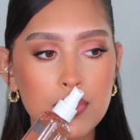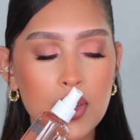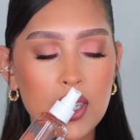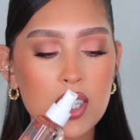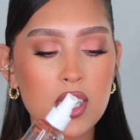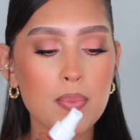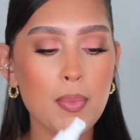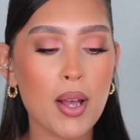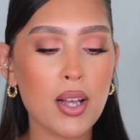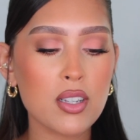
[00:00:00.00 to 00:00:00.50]

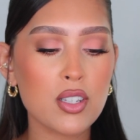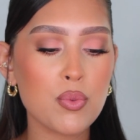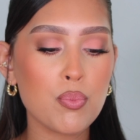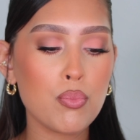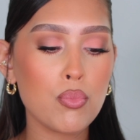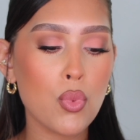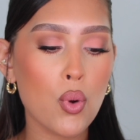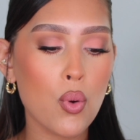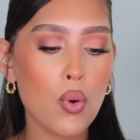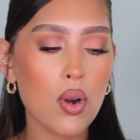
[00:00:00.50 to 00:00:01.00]
smells
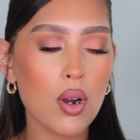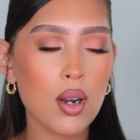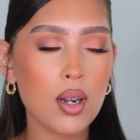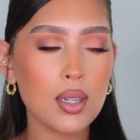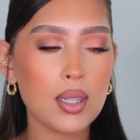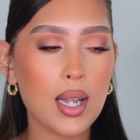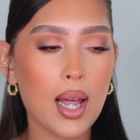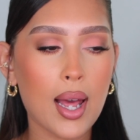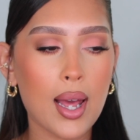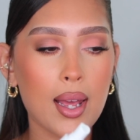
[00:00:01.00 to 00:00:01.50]
more
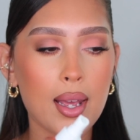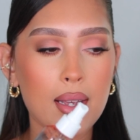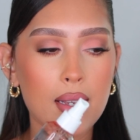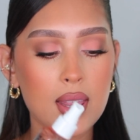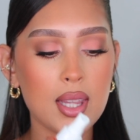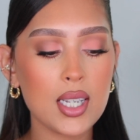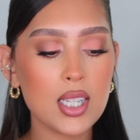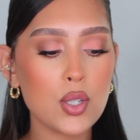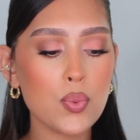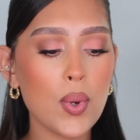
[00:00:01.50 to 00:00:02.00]
like
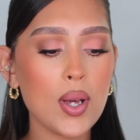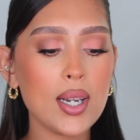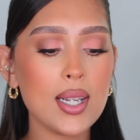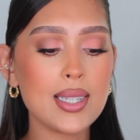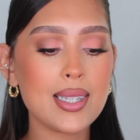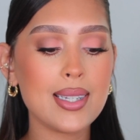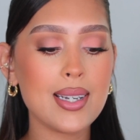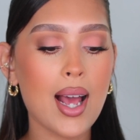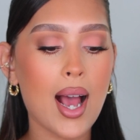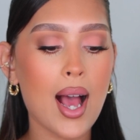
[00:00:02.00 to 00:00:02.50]
this one
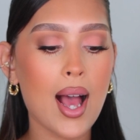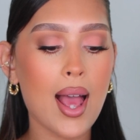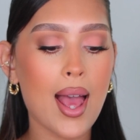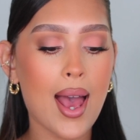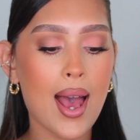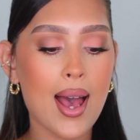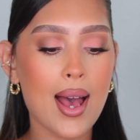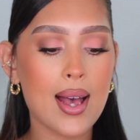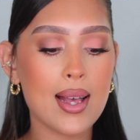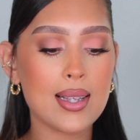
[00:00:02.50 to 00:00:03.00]
is not
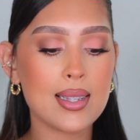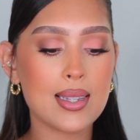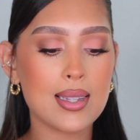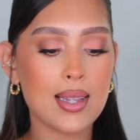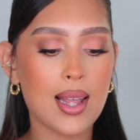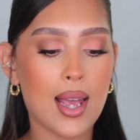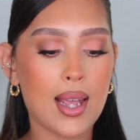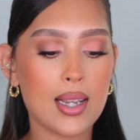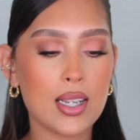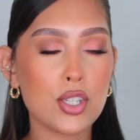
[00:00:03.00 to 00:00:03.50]
as
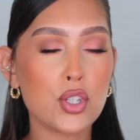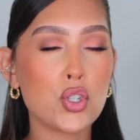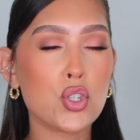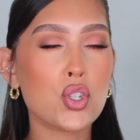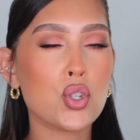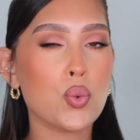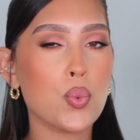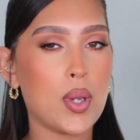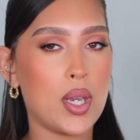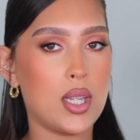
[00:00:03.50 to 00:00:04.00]
like
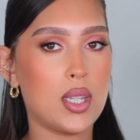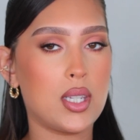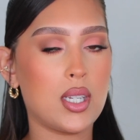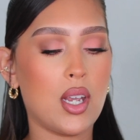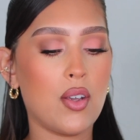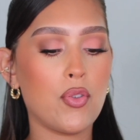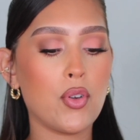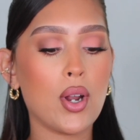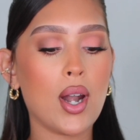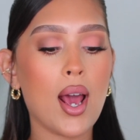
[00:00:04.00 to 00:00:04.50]
sweet
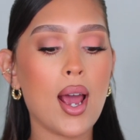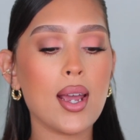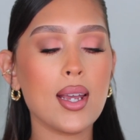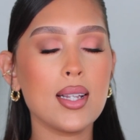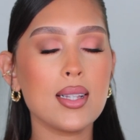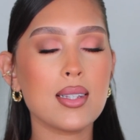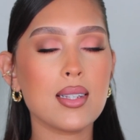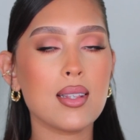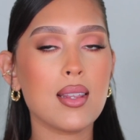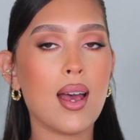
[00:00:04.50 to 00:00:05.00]
if you're not
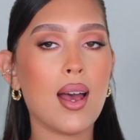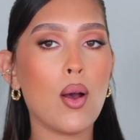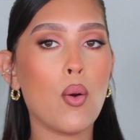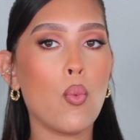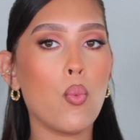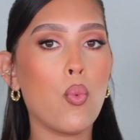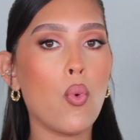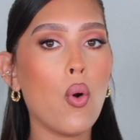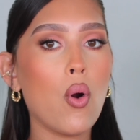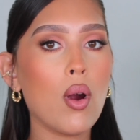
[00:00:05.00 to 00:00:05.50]
into that
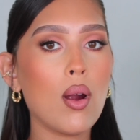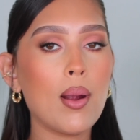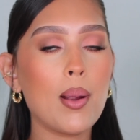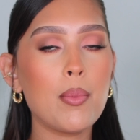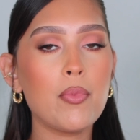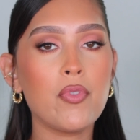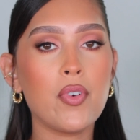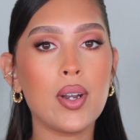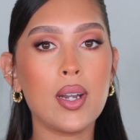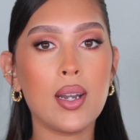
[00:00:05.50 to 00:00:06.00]

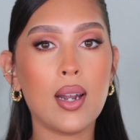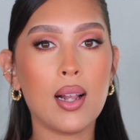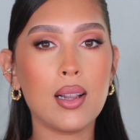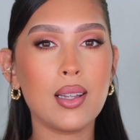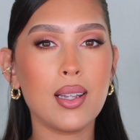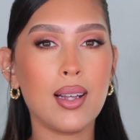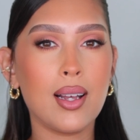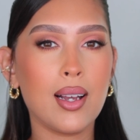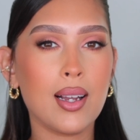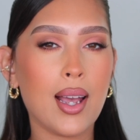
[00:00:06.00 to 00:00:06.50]
warm
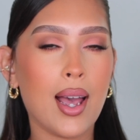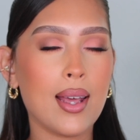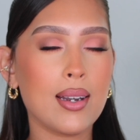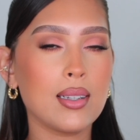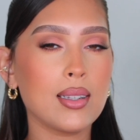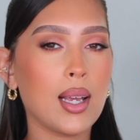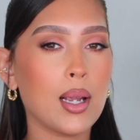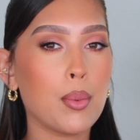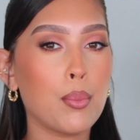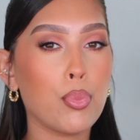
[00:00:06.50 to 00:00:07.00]
vanilla kind
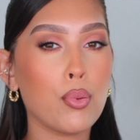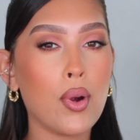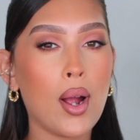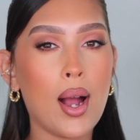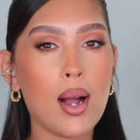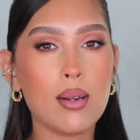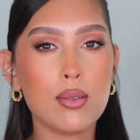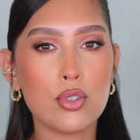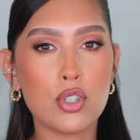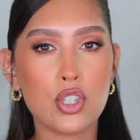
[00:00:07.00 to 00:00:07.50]
of like
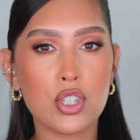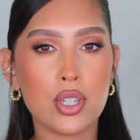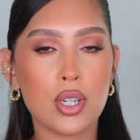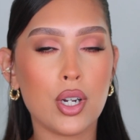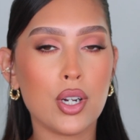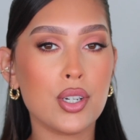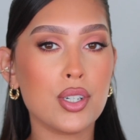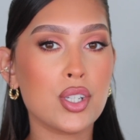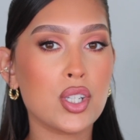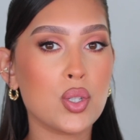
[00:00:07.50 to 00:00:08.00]
brown
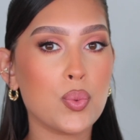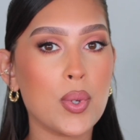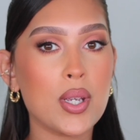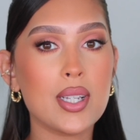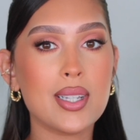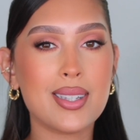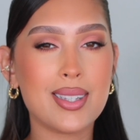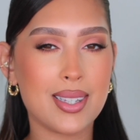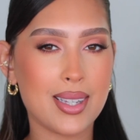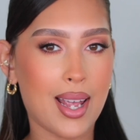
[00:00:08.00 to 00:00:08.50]
sugar
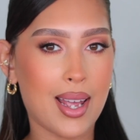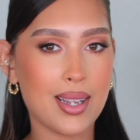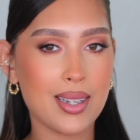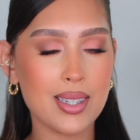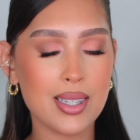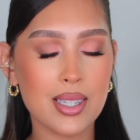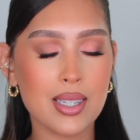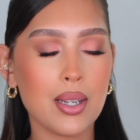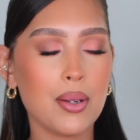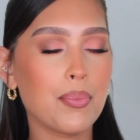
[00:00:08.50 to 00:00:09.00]
sweet
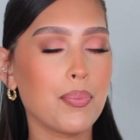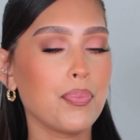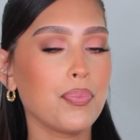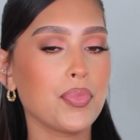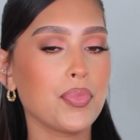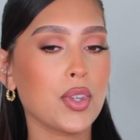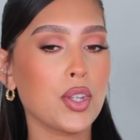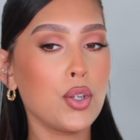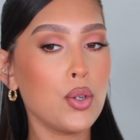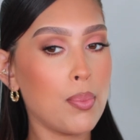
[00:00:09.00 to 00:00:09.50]
scent
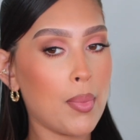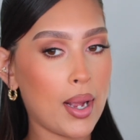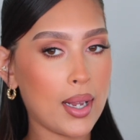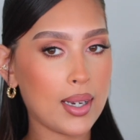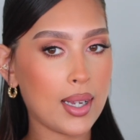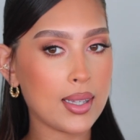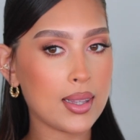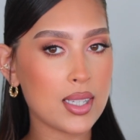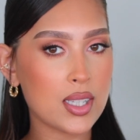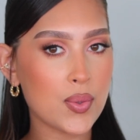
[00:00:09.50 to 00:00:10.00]
you might
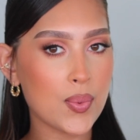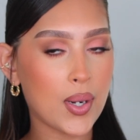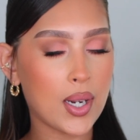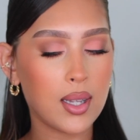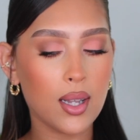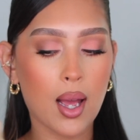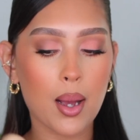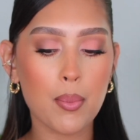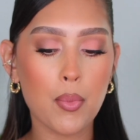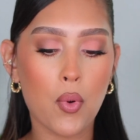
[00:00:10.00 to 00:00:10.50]
like this one a
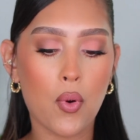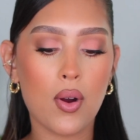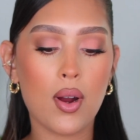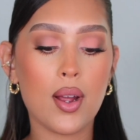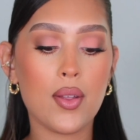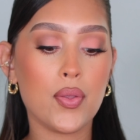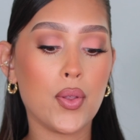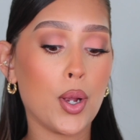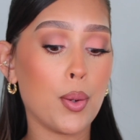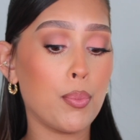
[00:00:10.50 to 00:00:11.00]
lot
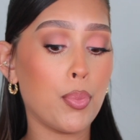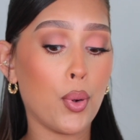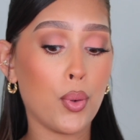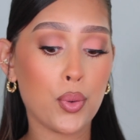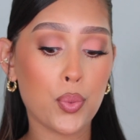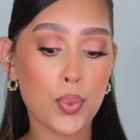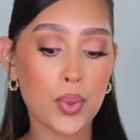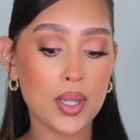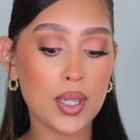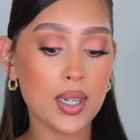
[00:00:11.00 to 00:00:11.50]
more. They're
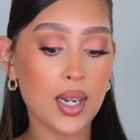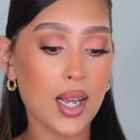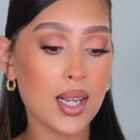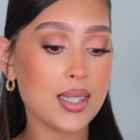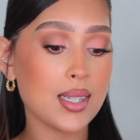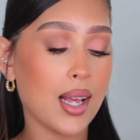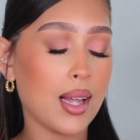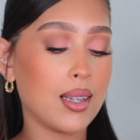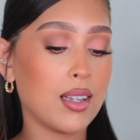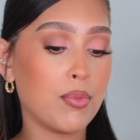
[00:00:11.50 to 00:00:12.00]
both really
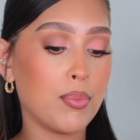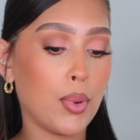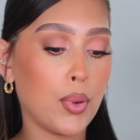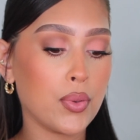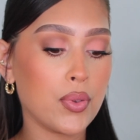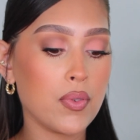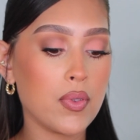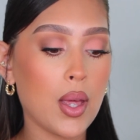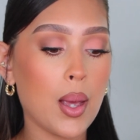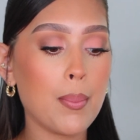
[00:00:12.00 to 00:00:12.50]
nice. I love
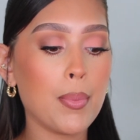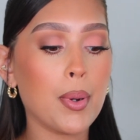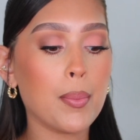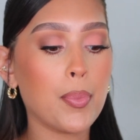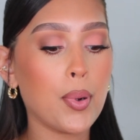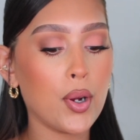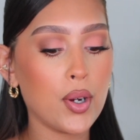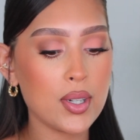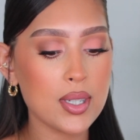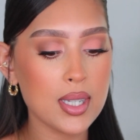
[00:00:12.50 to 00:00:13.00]
both of them, but
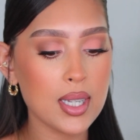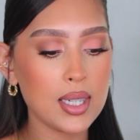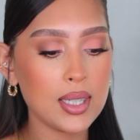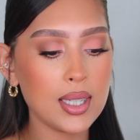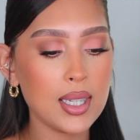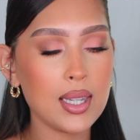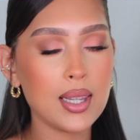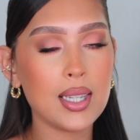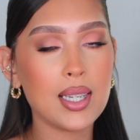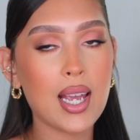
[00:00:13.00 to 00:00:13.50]

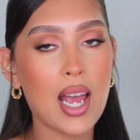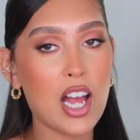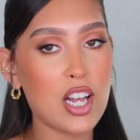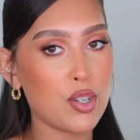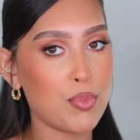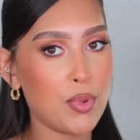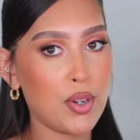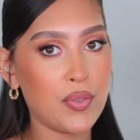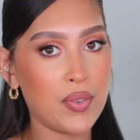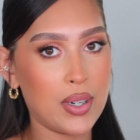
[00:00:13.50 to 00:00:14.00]
personally, the
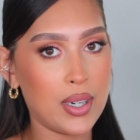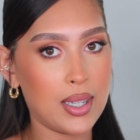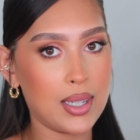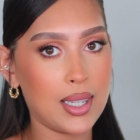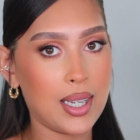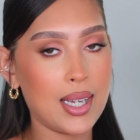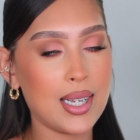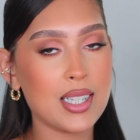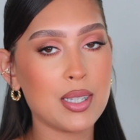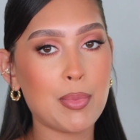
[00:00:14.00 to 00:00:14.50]
cashmere
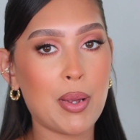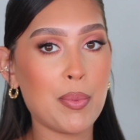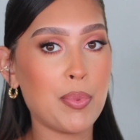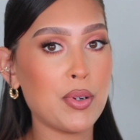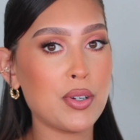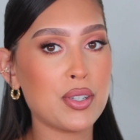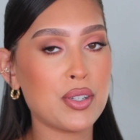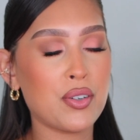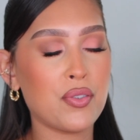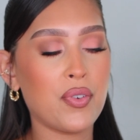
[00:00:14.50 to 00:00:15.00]
vanilla is my
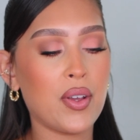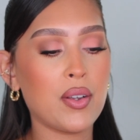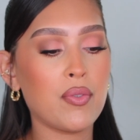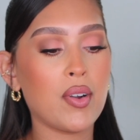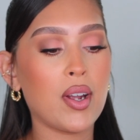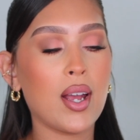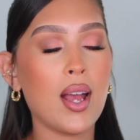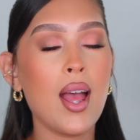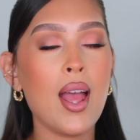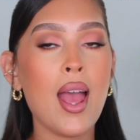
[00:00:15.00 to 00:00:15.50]
personal
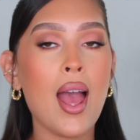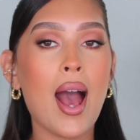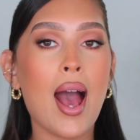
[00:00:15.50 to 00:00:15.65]
favorite.